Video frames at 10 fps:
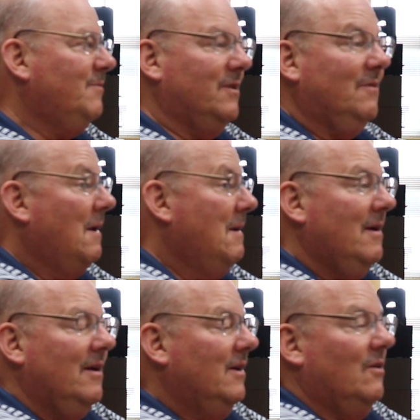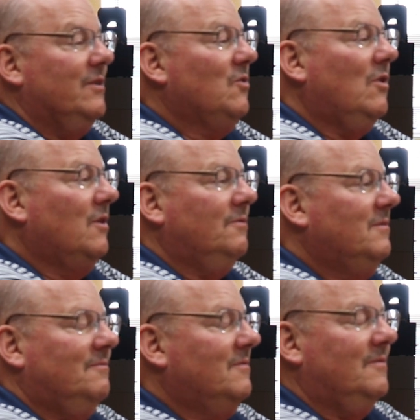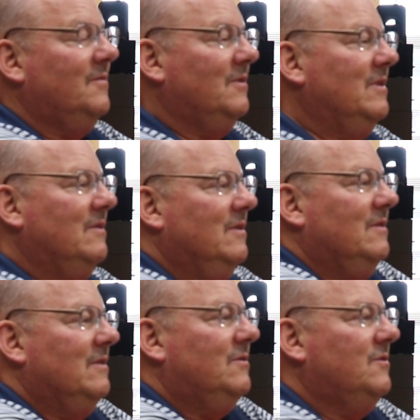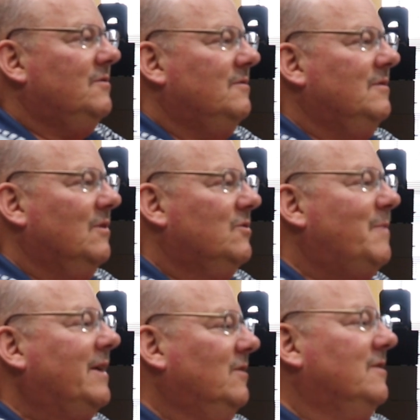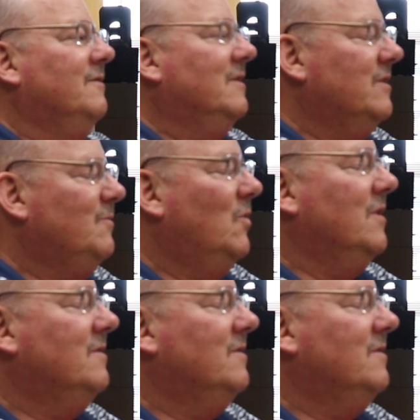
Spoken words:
But it's all it's speculative at this point.